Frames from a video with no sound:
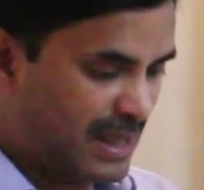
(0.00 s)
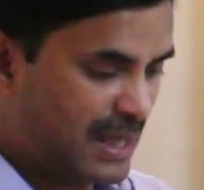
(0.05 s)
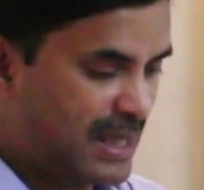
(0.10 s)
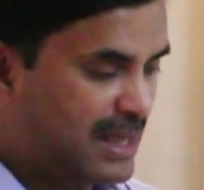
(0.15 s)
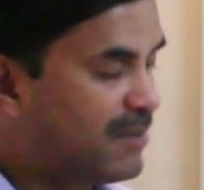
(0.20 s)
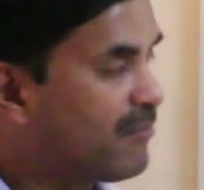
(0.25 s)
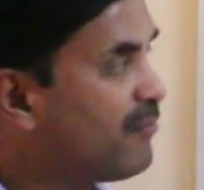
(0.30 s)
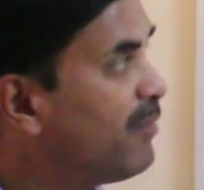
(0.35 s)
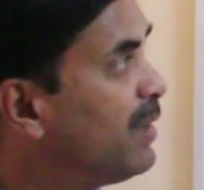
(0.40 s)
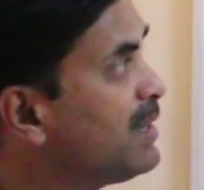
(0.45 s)

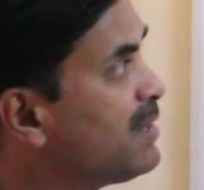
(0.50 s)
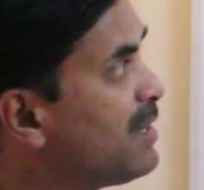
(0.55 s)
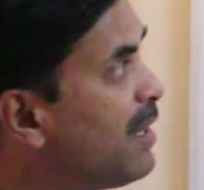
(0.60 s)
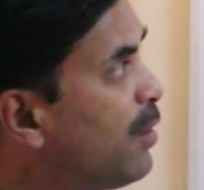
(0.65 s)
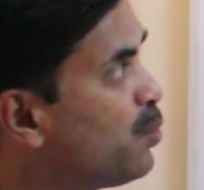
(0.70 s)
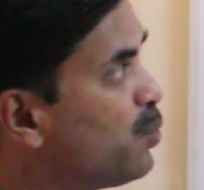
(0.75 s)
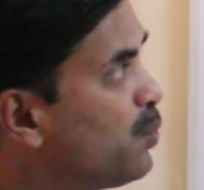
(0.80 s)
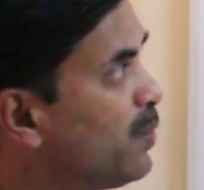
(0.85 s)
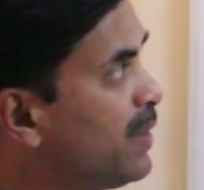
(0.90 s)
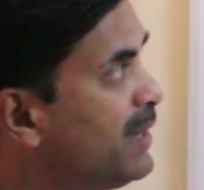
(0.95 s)
It runs
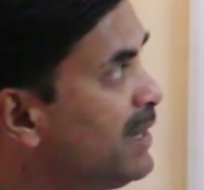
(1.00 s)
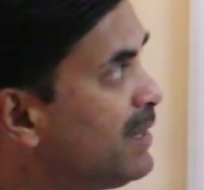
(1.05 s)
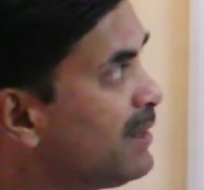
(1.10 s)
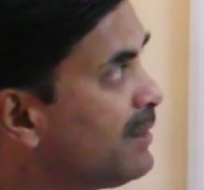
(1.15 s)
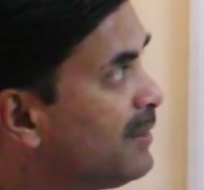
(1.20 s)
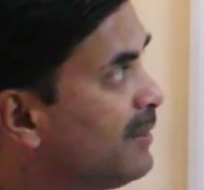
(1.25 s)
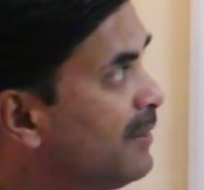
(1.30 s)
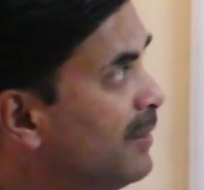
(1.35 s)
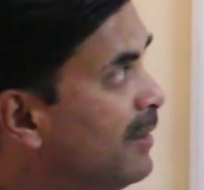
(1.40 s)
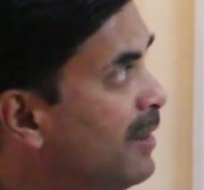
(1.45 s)
downward,
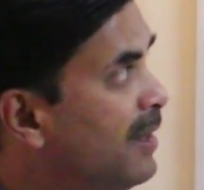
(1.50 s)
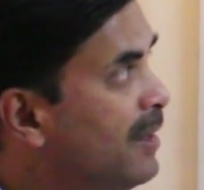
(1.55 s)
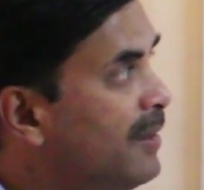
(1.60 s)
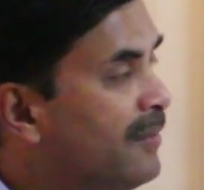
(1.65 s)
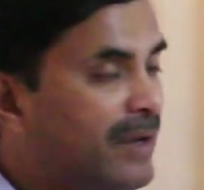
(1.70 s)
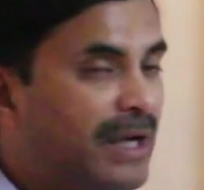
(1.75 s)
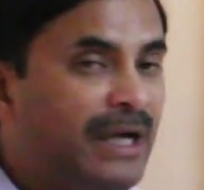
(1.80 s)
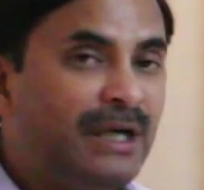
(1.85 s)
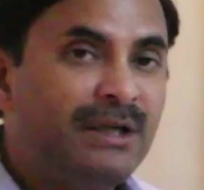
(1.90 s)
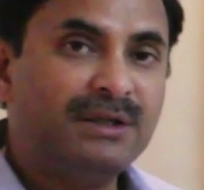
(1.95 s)

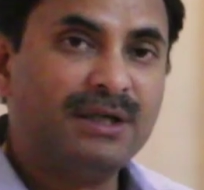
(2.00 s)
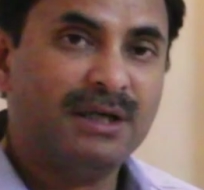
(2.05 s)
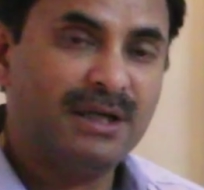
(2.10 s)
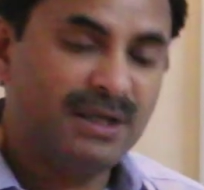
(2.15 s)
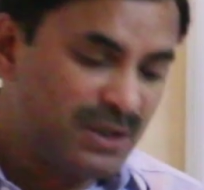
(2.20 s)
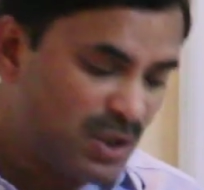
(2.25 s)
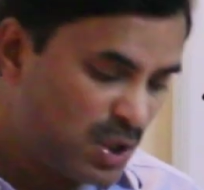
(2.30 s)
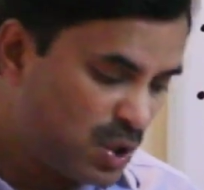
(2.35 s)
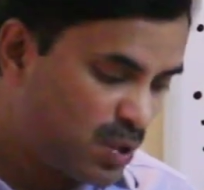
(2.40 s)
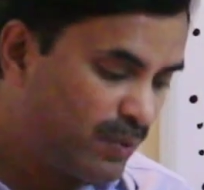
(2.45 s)
it
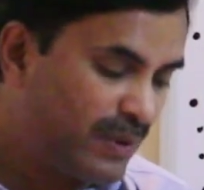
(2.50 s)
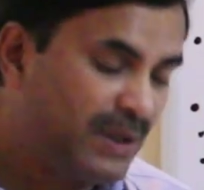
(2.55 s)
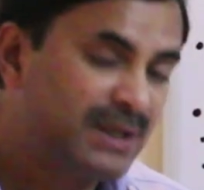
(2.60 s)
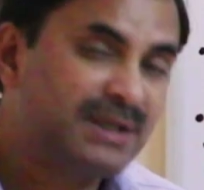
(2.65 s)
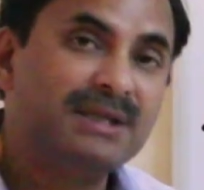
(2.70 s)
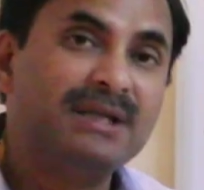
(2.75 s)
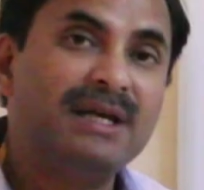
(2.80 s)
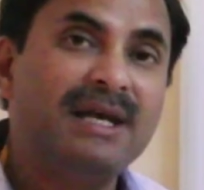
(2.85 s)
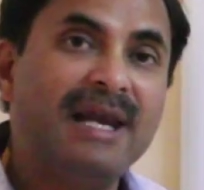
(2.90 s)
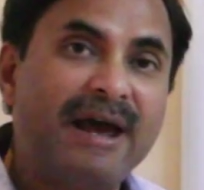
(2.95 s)
turns
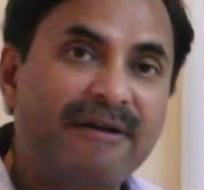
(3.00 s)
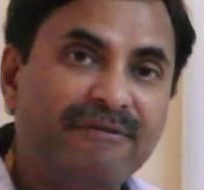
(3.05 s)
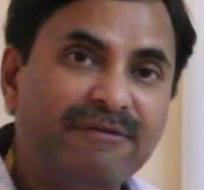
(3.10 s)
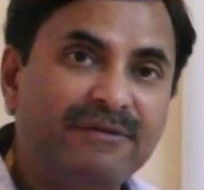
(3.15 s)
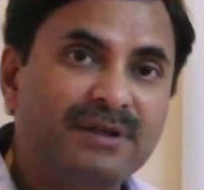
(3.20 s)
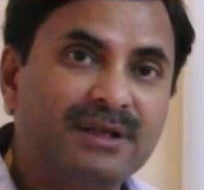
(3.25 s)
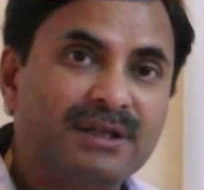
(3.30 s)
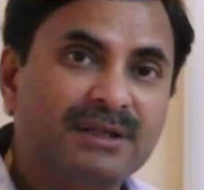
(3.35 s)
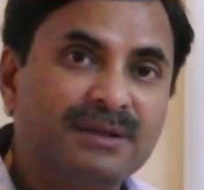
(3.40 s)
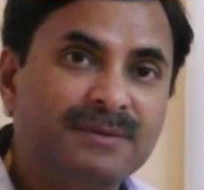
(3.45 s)
towards the
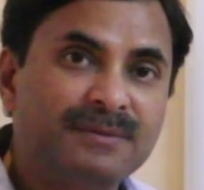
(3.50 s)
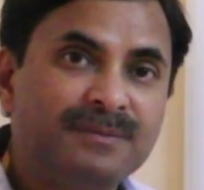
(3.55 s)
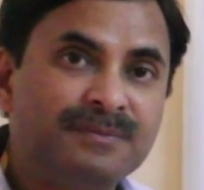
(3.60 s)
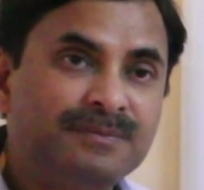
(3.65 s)
left,